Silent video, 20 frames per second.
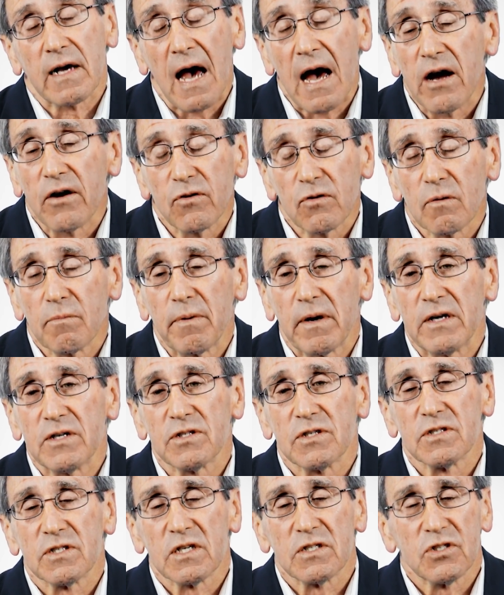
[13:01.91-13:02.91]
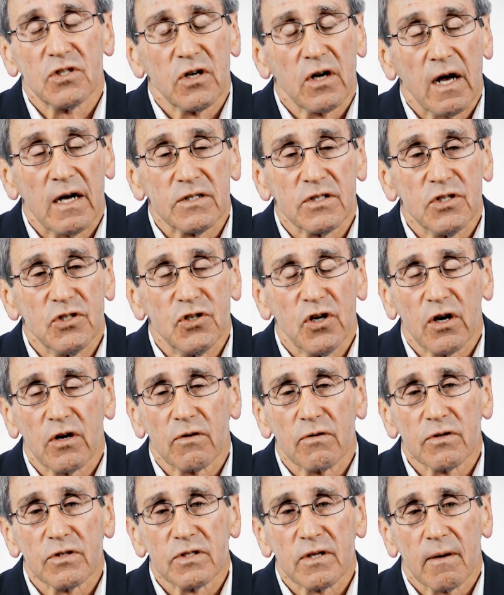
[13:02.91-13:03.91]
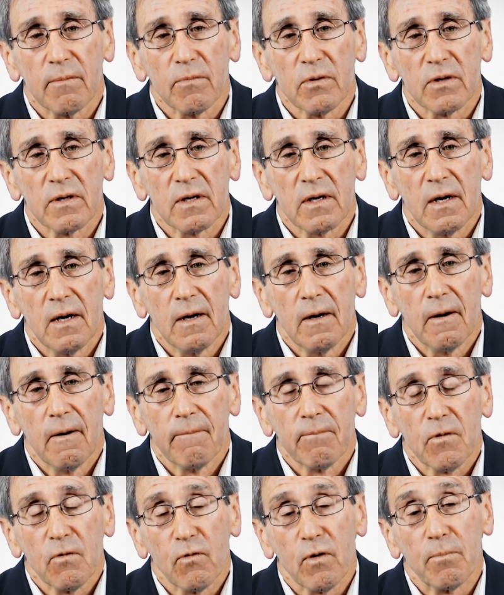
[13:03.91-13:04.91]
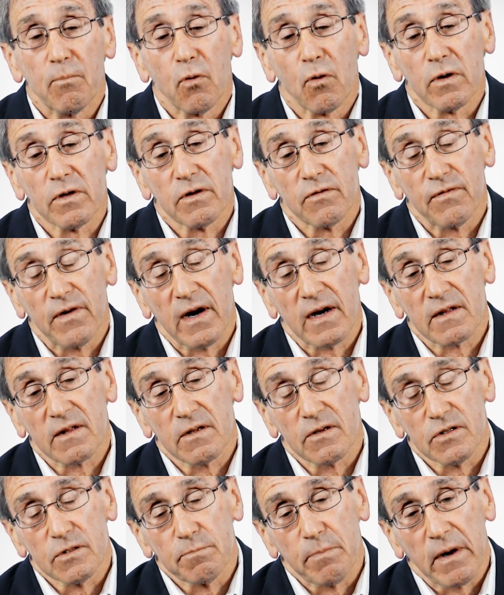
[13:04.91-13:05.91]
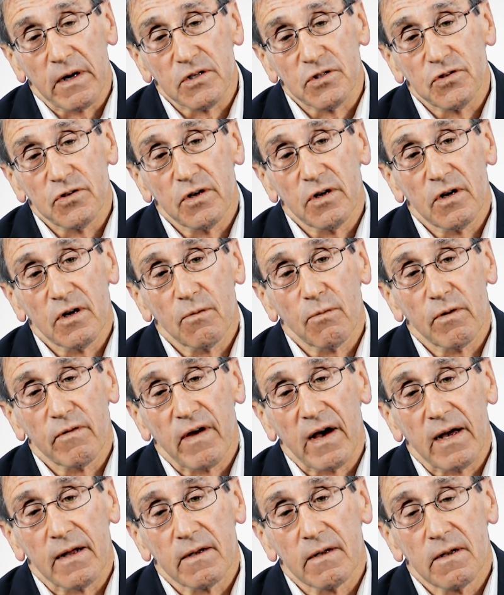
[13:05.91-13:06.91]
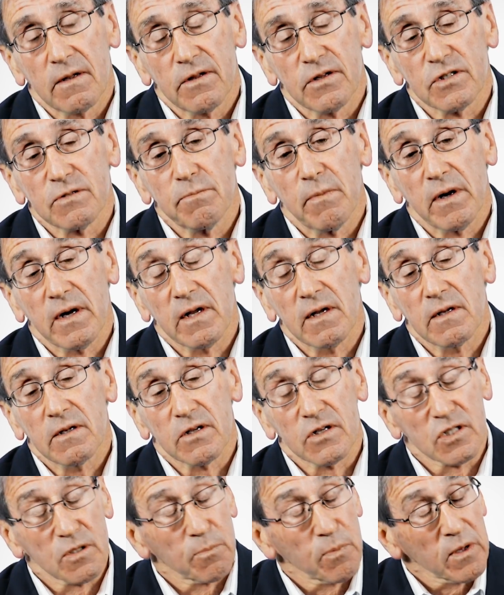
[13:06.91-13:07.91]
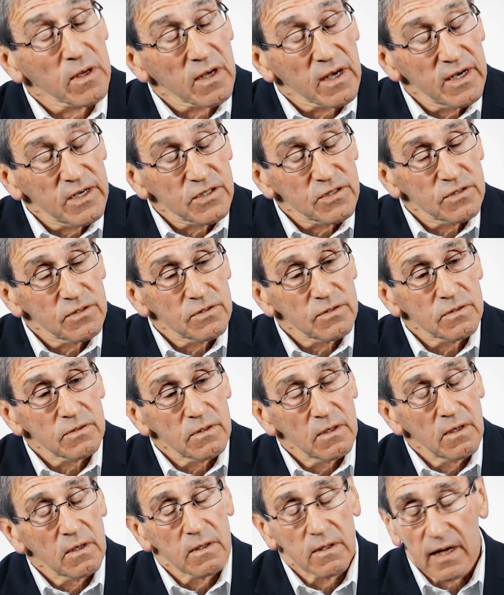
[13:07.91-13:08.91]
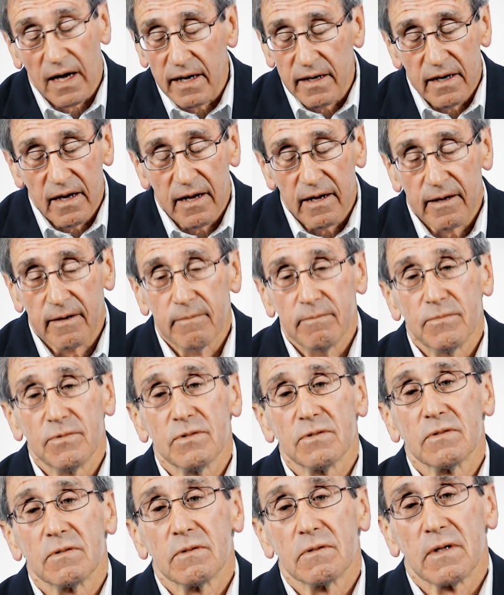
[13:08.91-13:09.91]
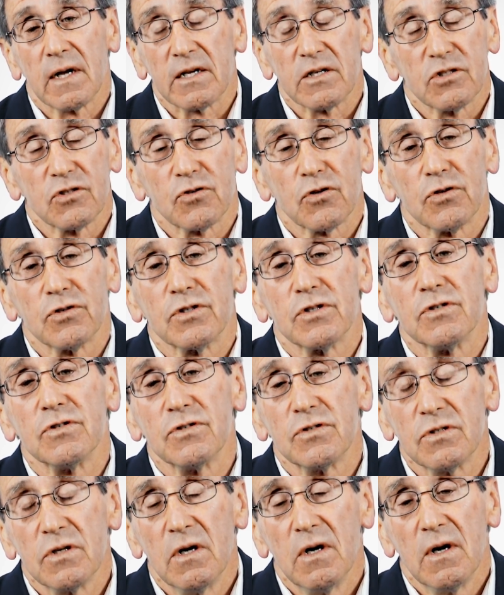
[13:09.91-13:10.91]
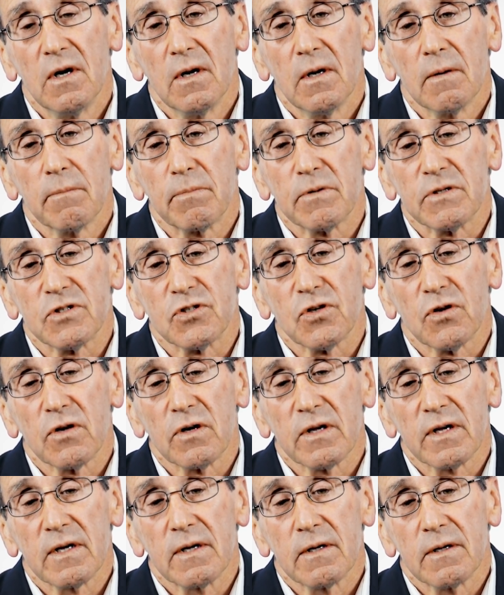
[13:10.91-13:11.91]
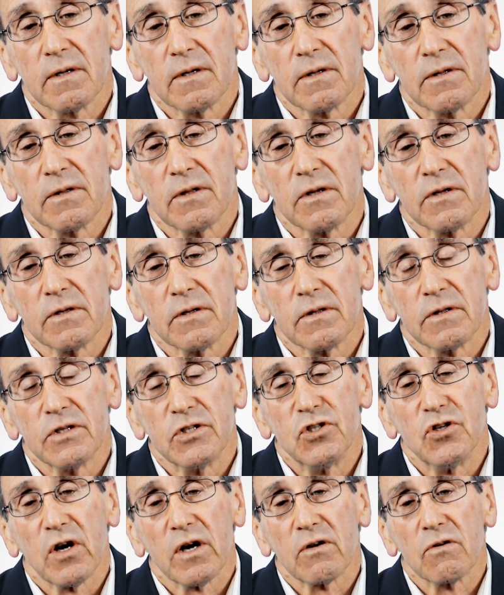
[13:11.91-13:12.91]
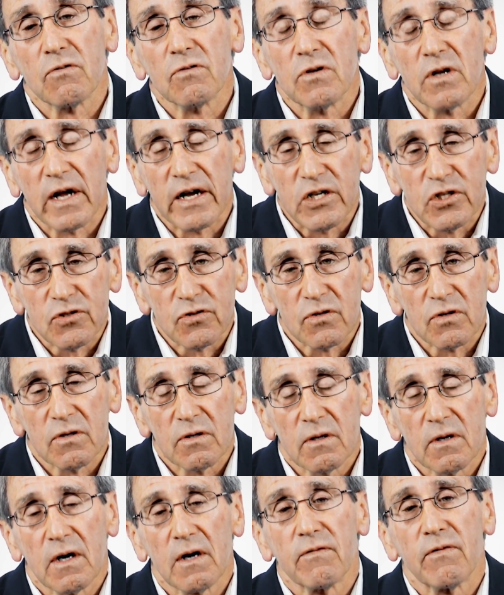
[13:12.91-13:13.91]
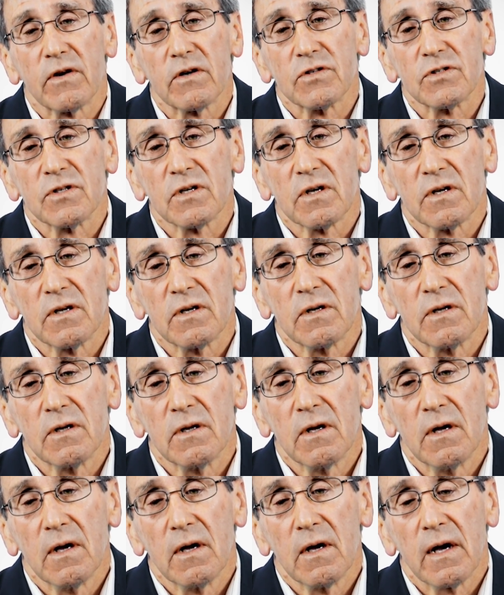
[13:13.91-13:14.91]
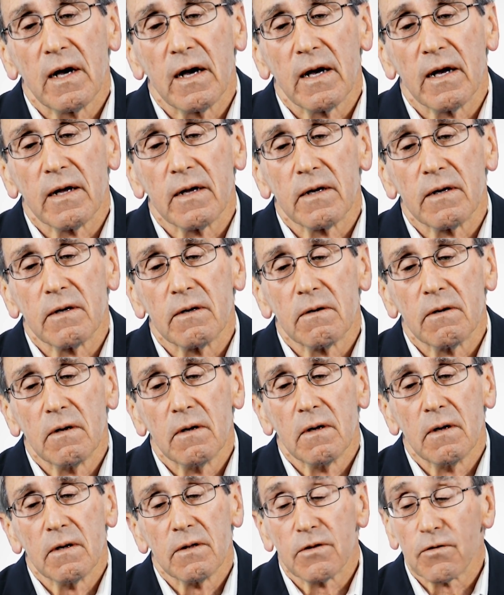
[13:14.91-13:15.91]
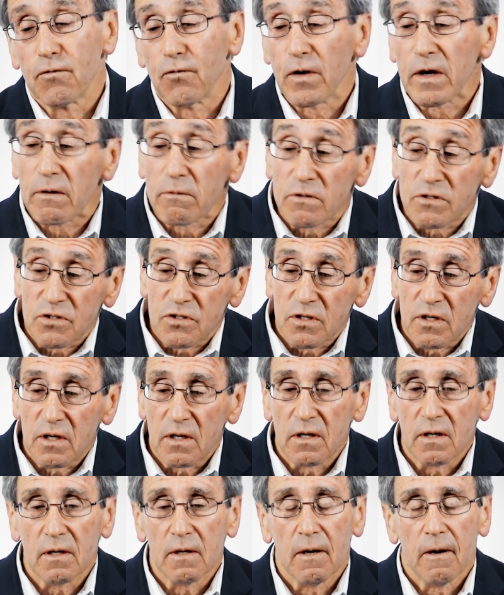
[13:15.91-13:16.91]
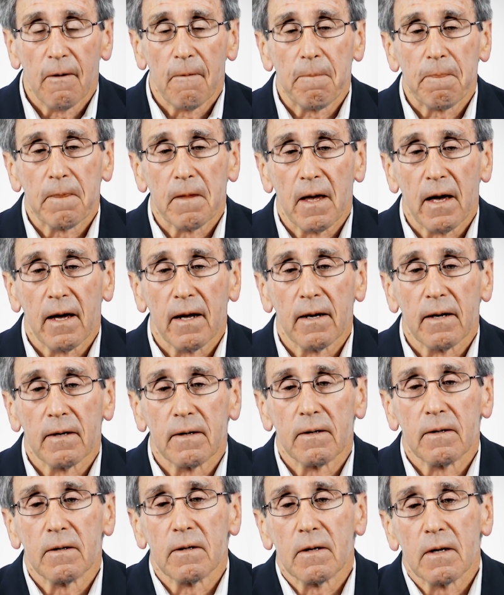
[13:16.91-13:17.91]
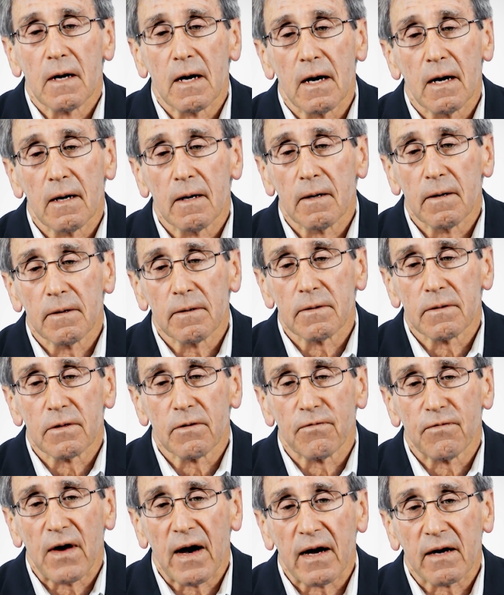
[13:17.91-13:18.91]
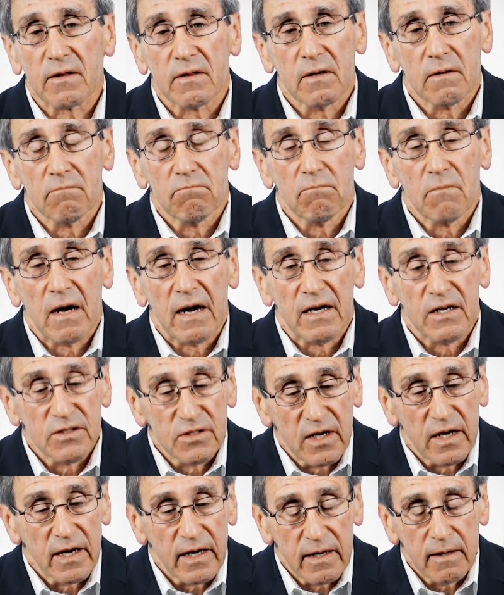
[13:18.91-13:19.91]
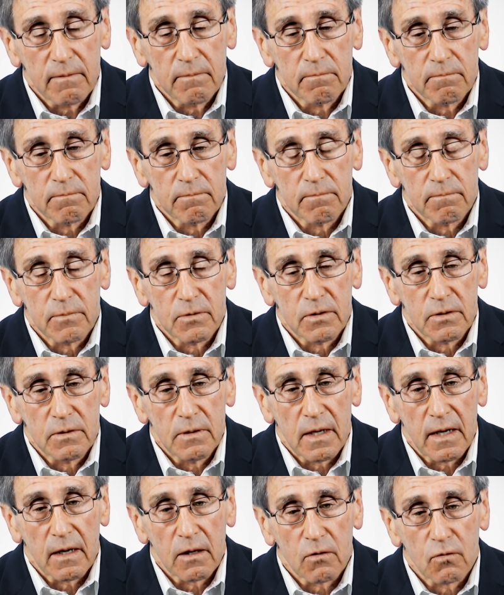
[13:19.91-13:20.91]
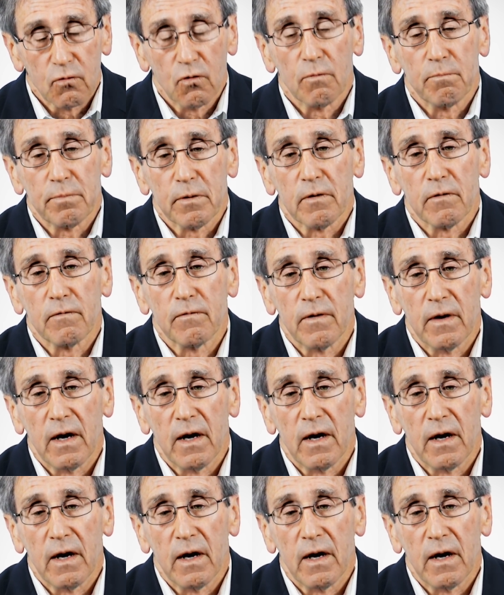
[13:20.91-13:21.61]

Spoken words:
annual basis as a General Assembly report the fact that this past year we've had this many discipline cases, not names, not churches, but certainly the general nature of our sin and the frequency and the fact that as a group of